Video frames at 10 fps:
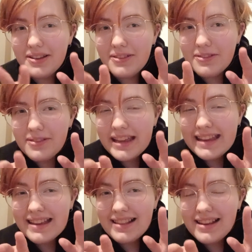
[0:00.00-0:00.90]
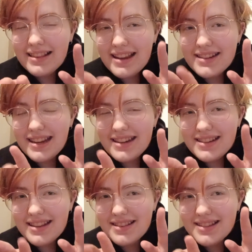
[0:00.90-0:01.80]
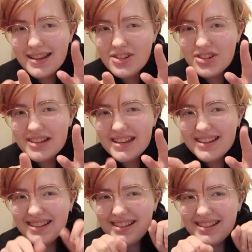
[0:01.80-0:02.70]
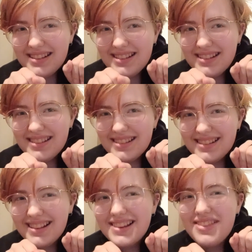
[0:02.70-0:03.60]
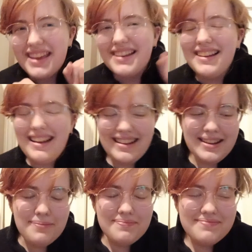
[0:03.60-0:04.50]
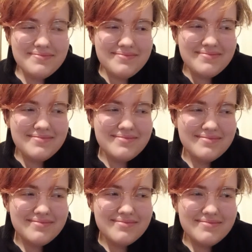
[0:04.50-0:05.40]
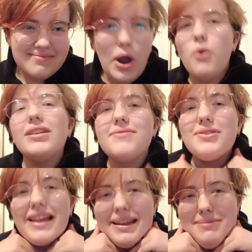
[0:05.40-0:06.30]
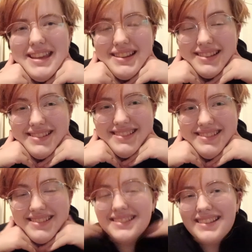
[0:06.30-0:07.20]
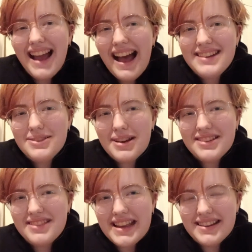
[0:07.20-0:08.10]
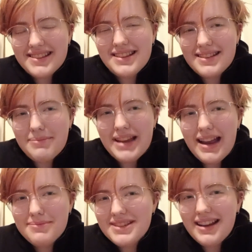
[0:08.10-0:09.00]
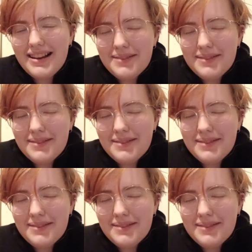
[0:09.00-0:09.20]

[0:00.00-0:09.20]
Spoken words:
vaguely late 18th century clothing. Or if you like me, I do other things sometimes.